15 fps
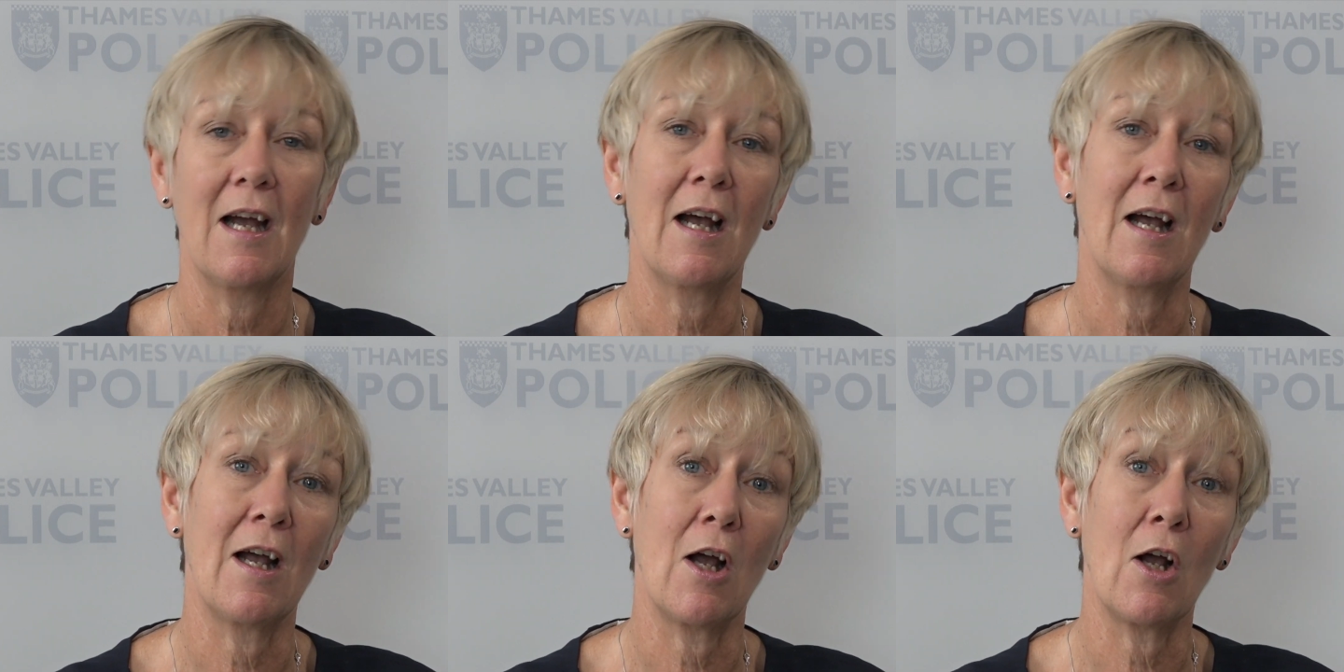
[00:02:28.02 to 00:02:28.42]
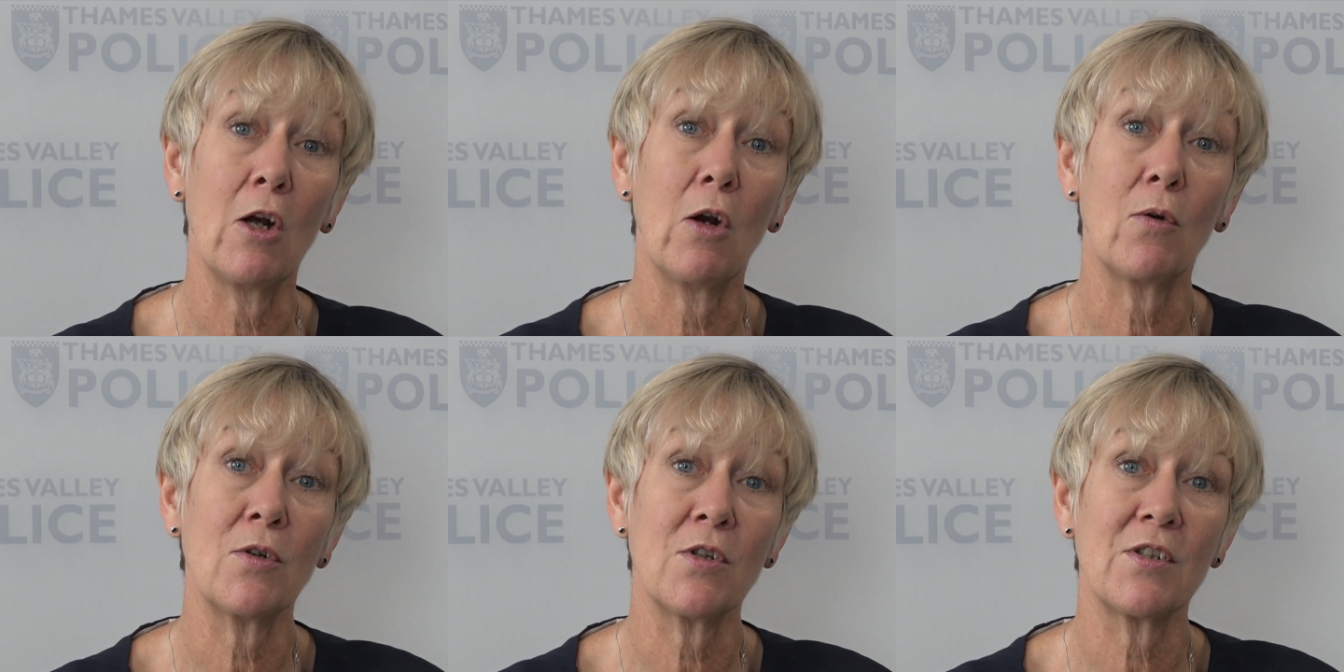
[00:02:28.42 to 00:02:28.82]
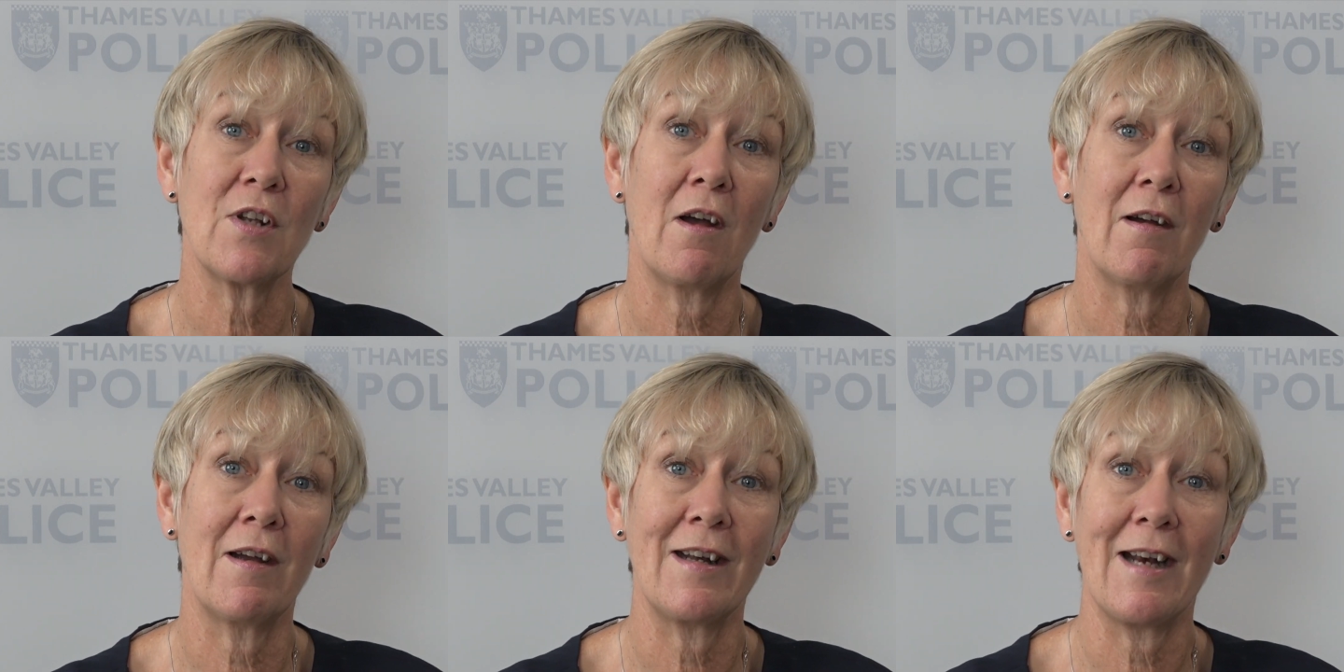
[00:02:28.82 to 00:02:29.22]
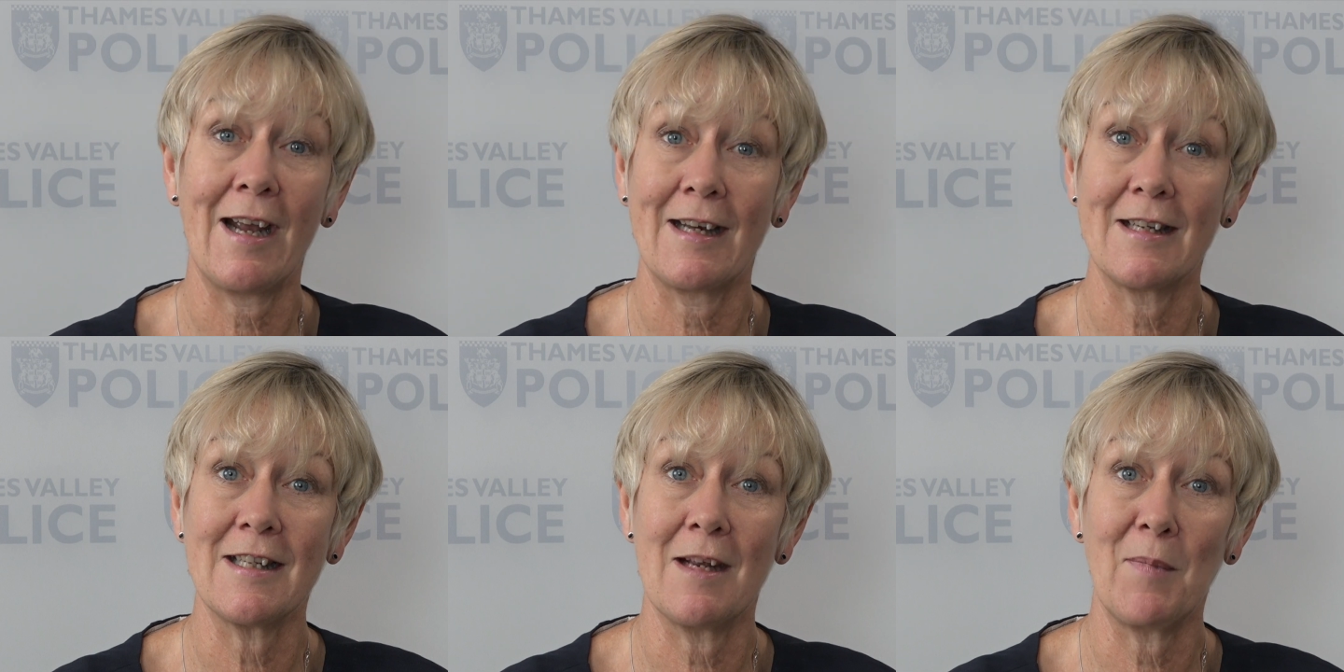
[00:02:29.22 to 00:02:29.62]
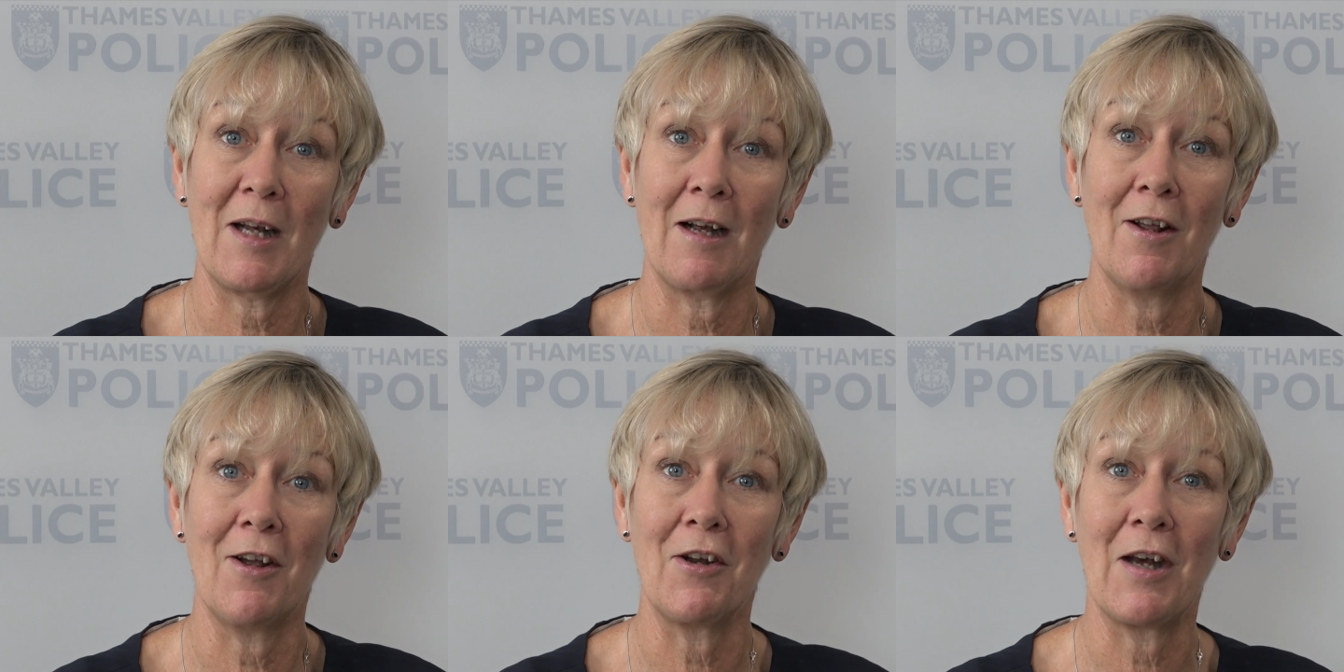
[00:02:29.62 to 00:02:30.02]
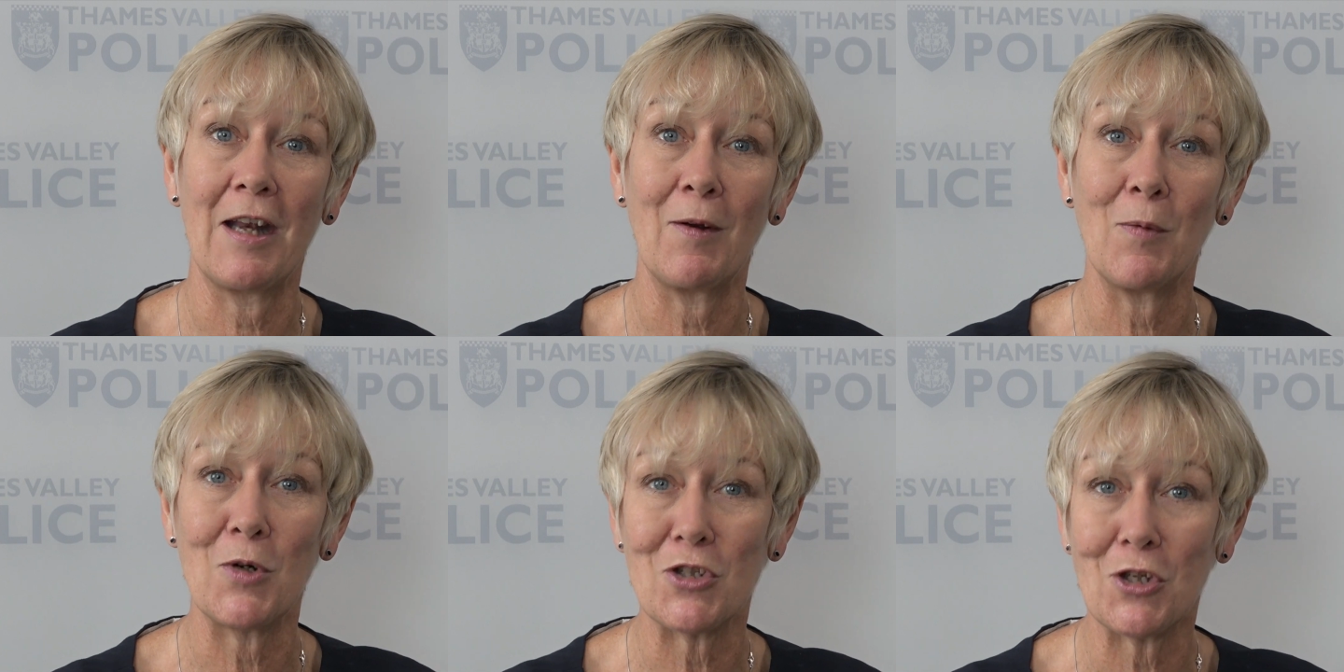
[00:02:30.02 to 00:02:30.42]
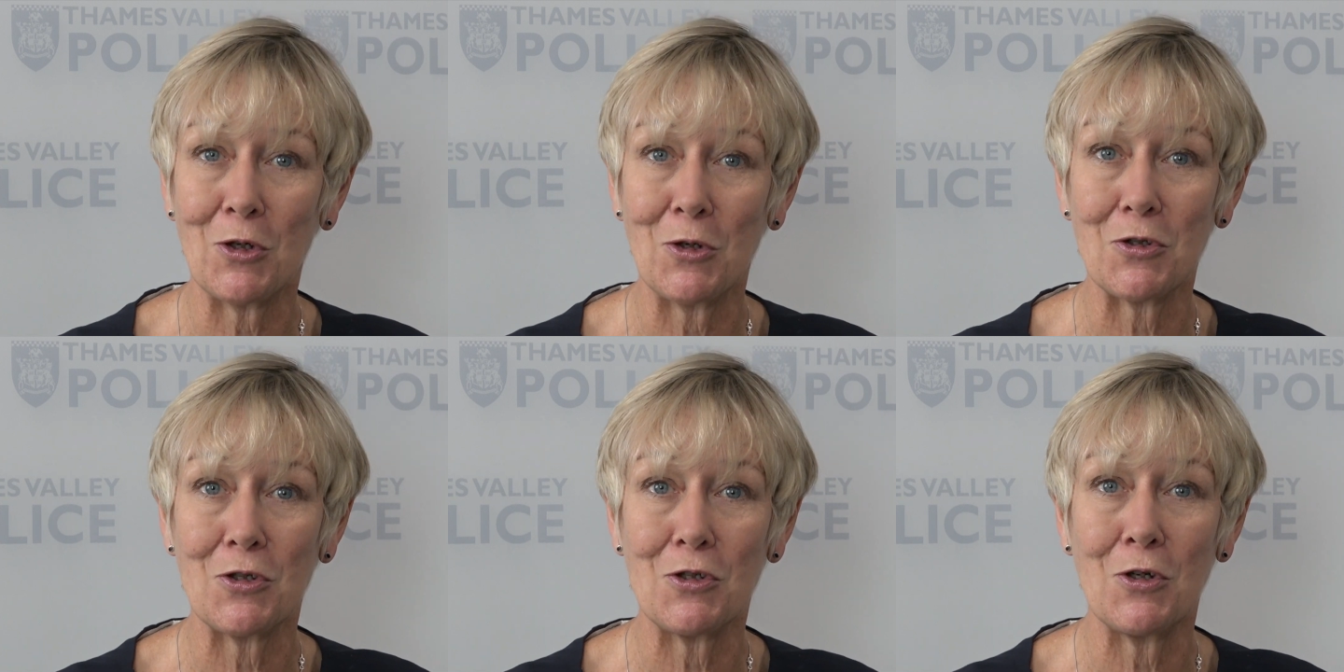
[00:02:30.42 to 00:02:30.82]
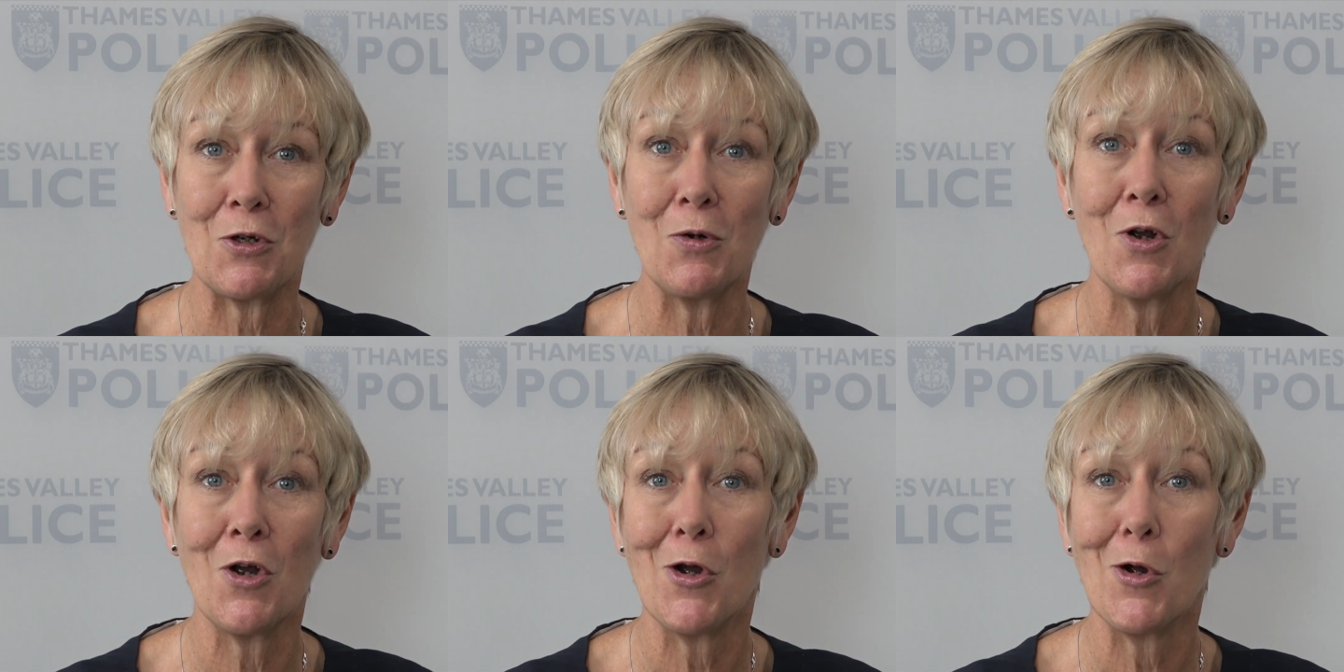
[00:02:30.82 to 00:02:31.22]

alongside academic learning, which I got to do